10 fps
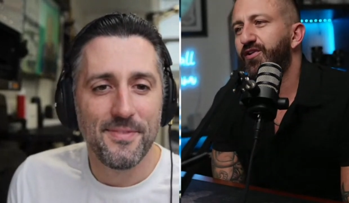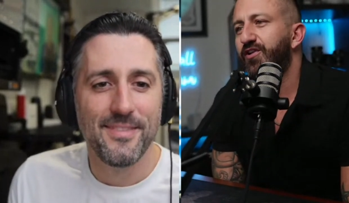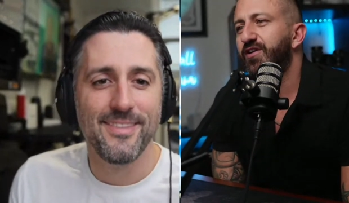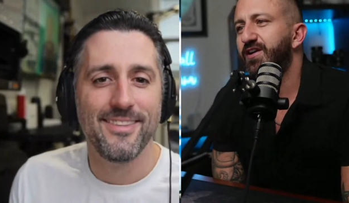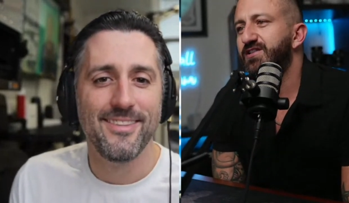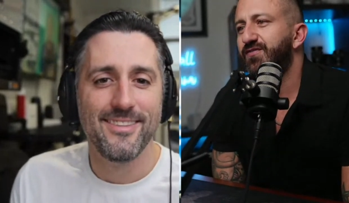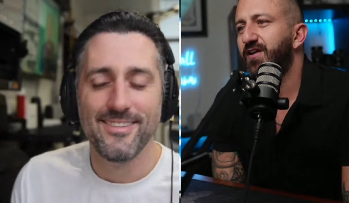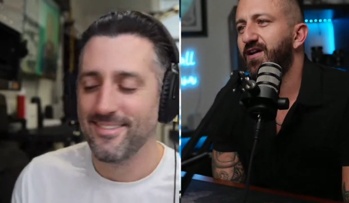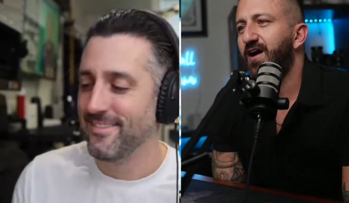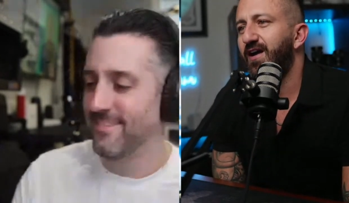Speaker 1: degrees
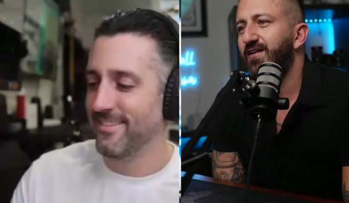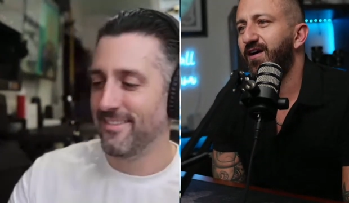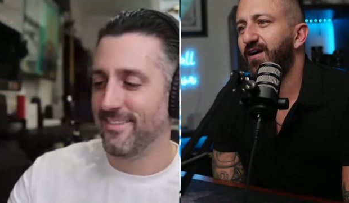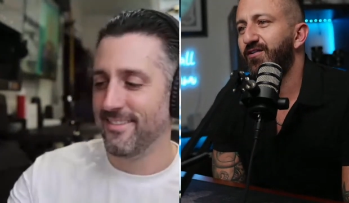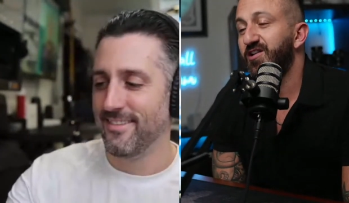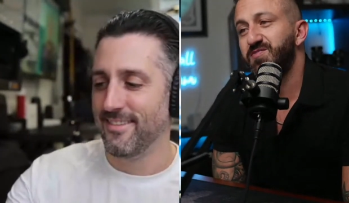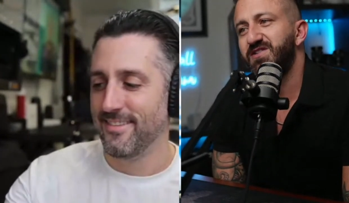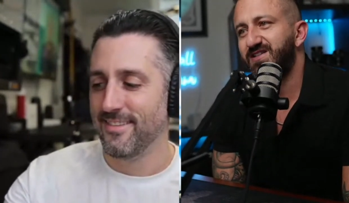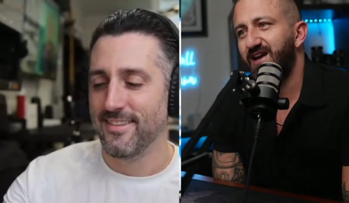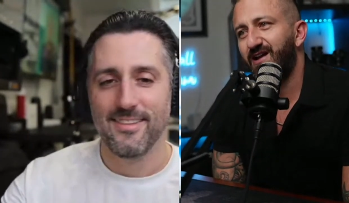Fahrenheit on
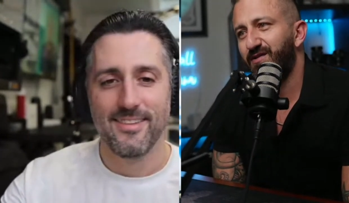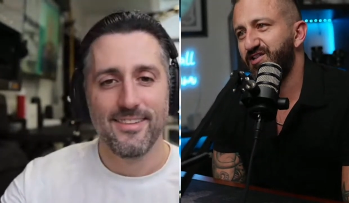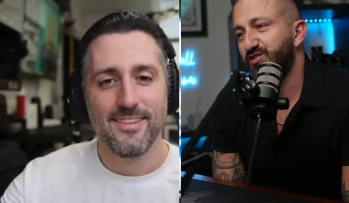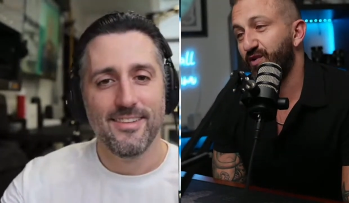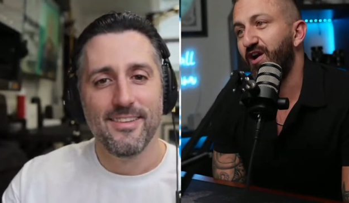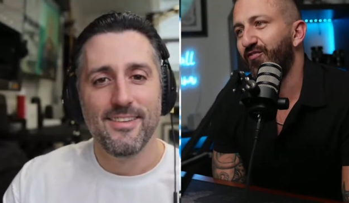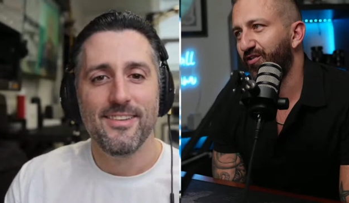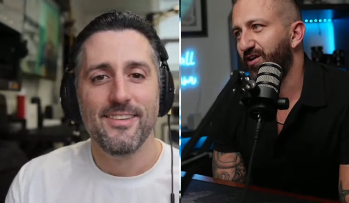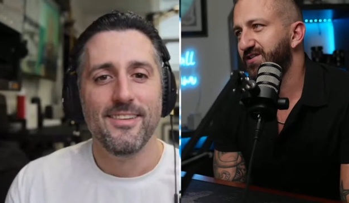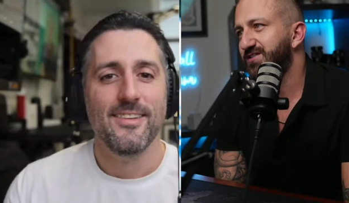Christmas Day, which is rare
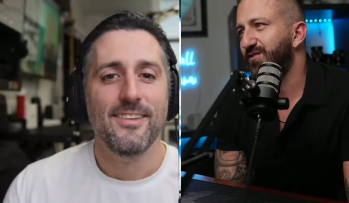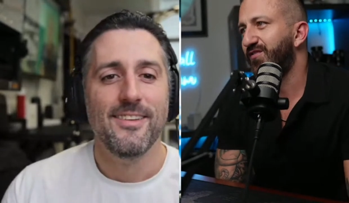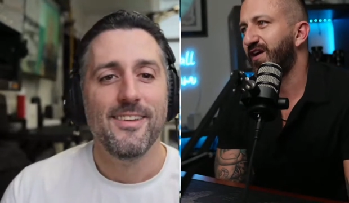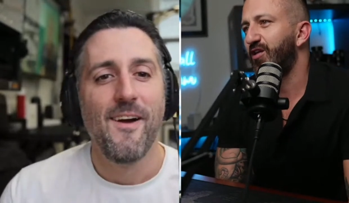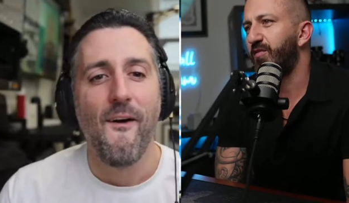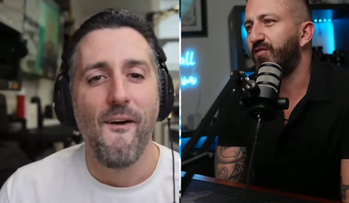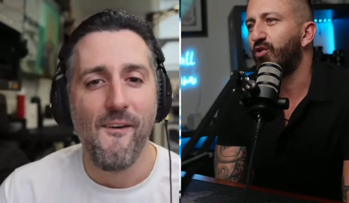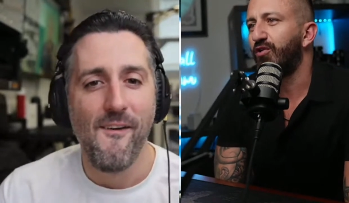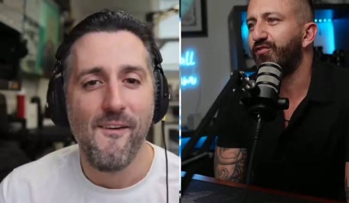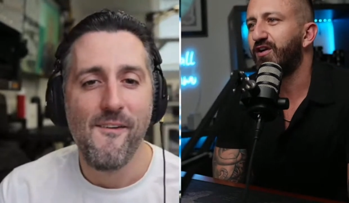for us. So we've got a little bit of a
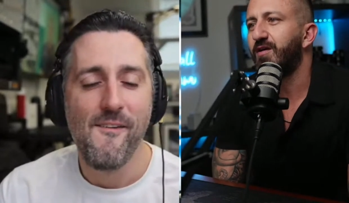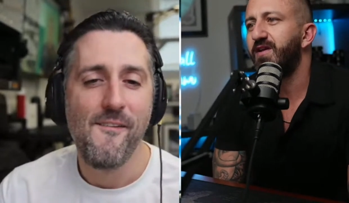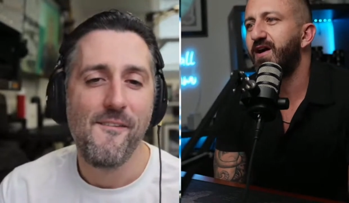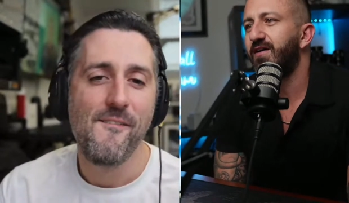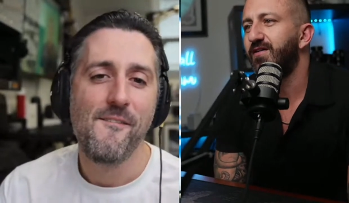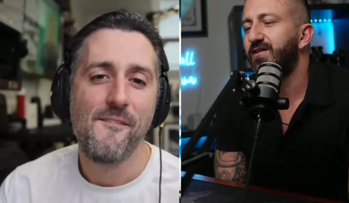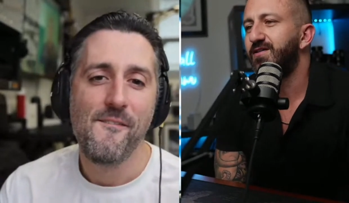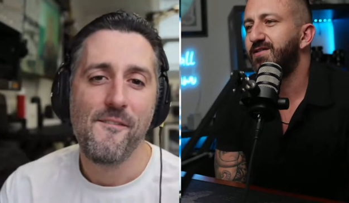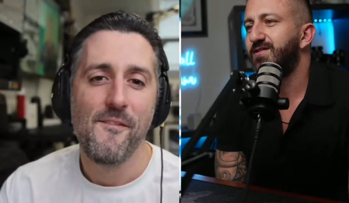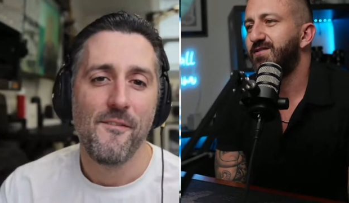cold front coming down.
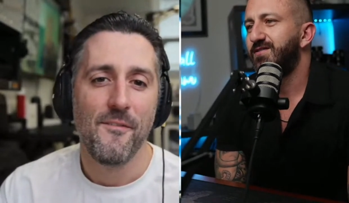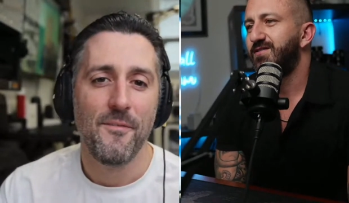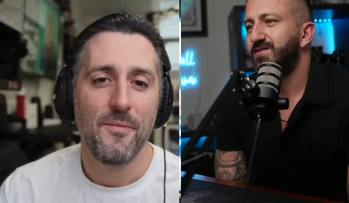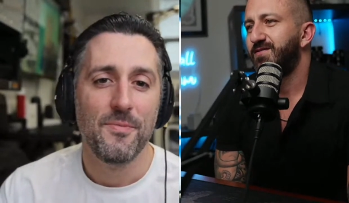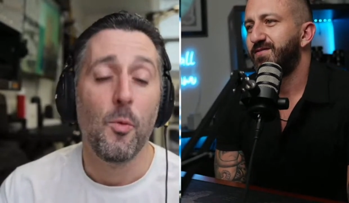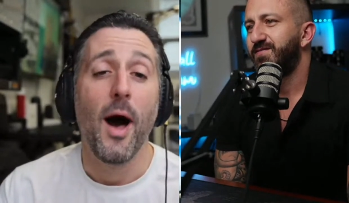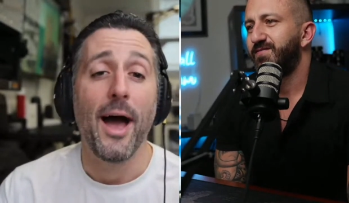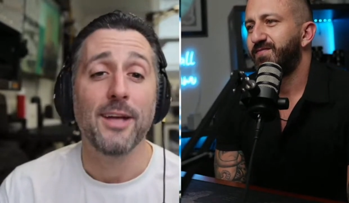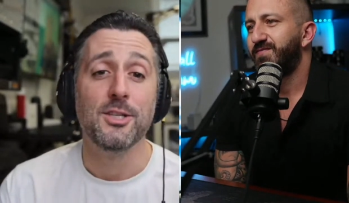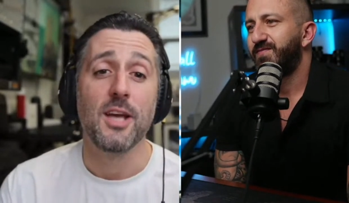Well,
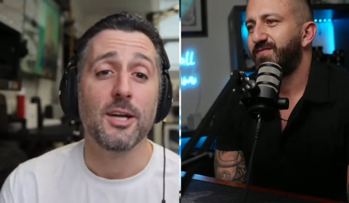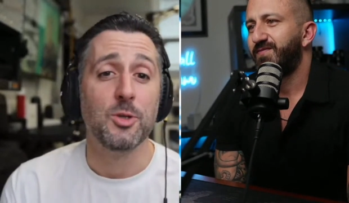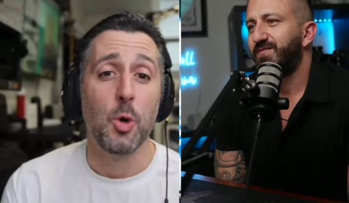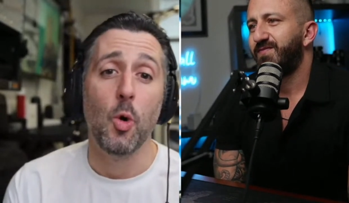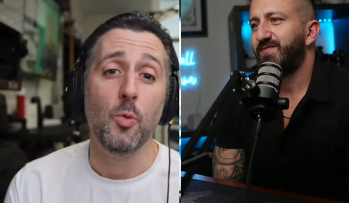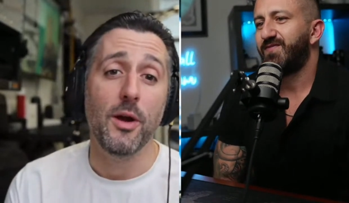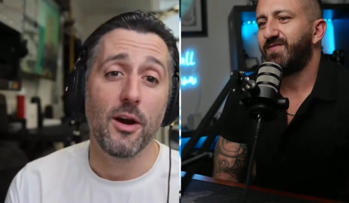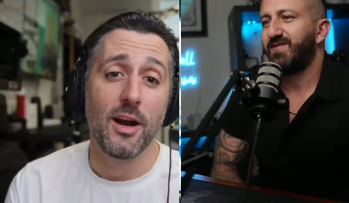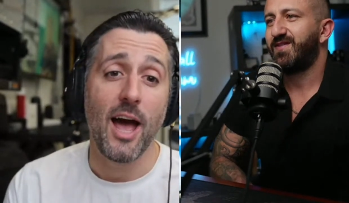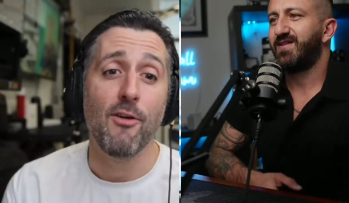I
Speaker 2: just got told we are
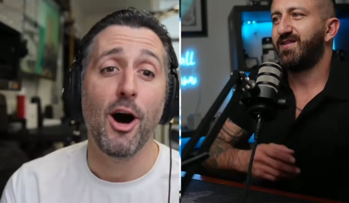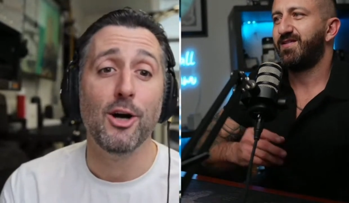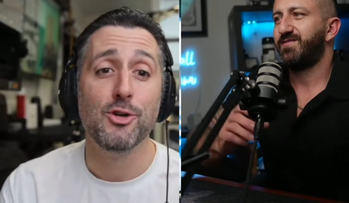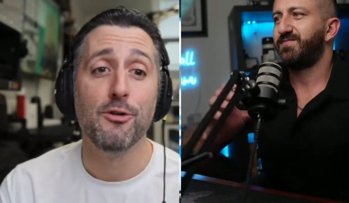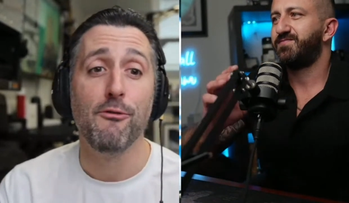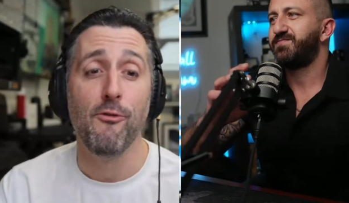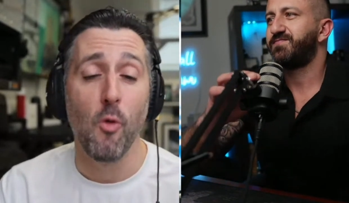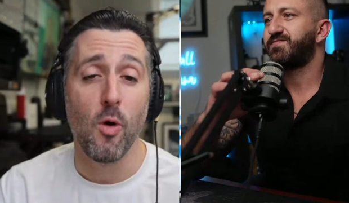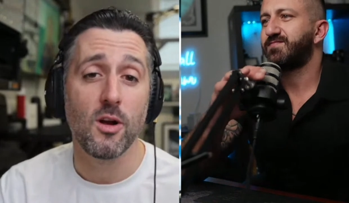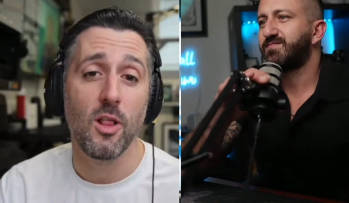going to have one hundred
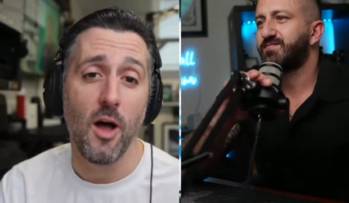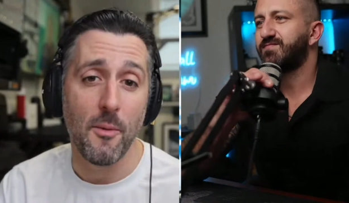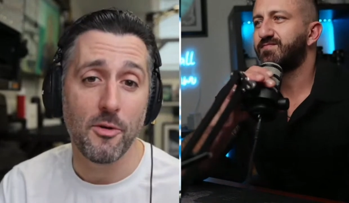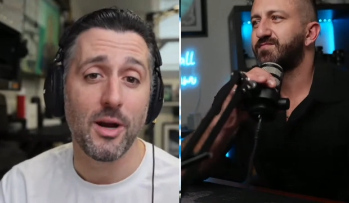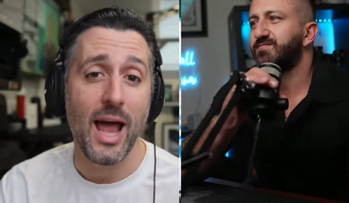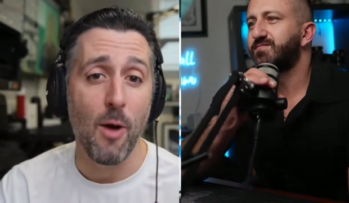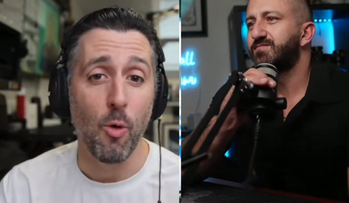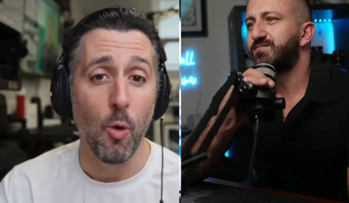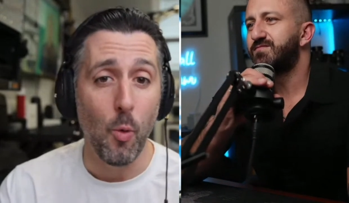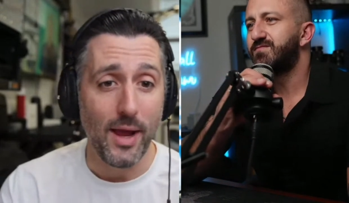four kilometer an hour
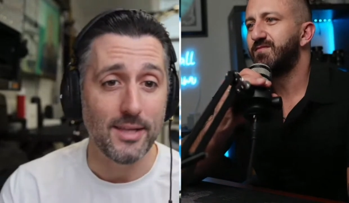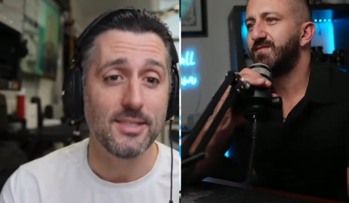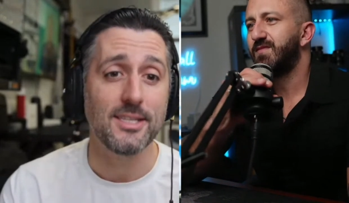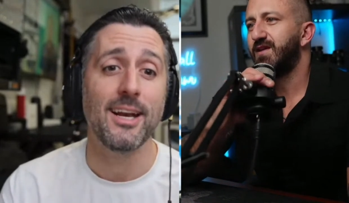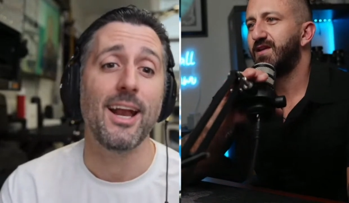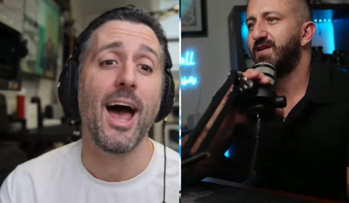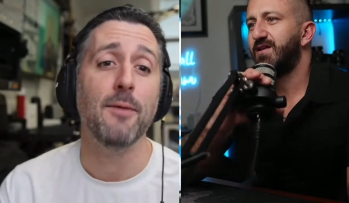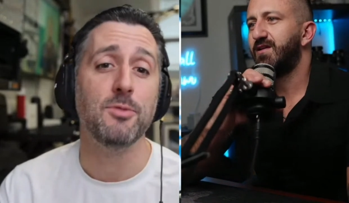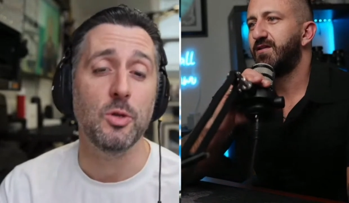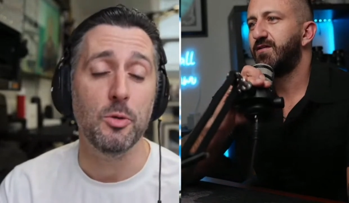winds and an
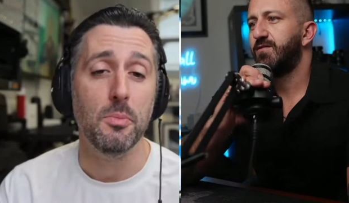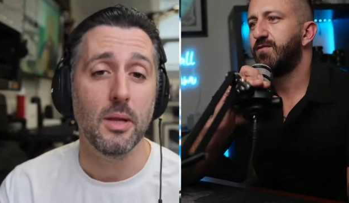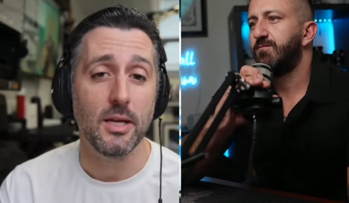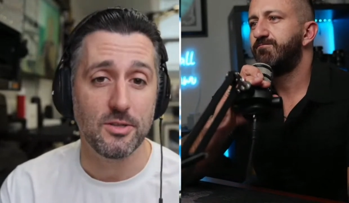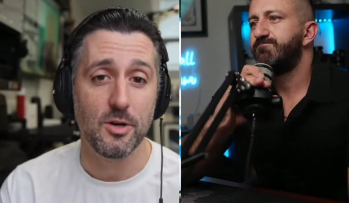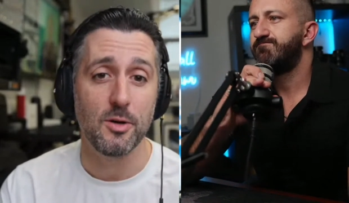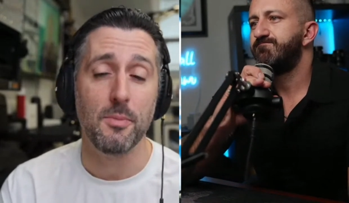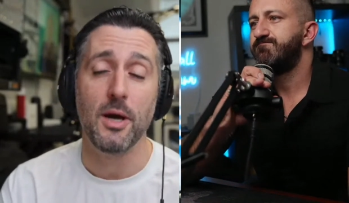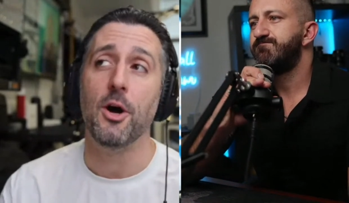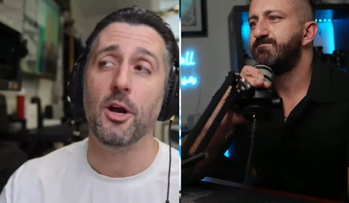absolute blizzard.
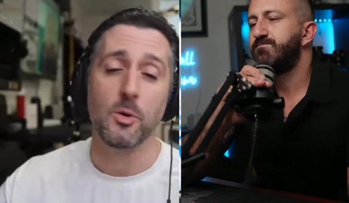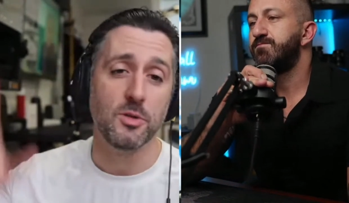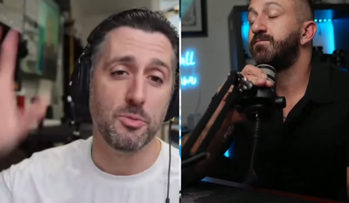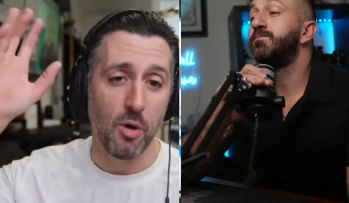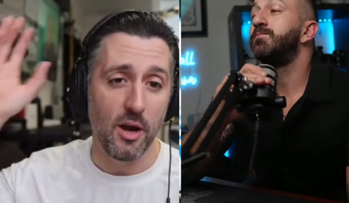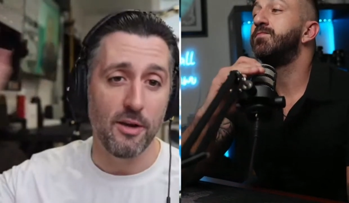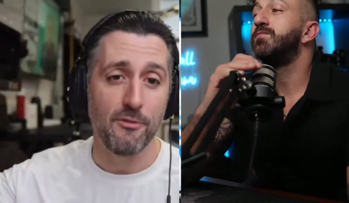My daughter was praying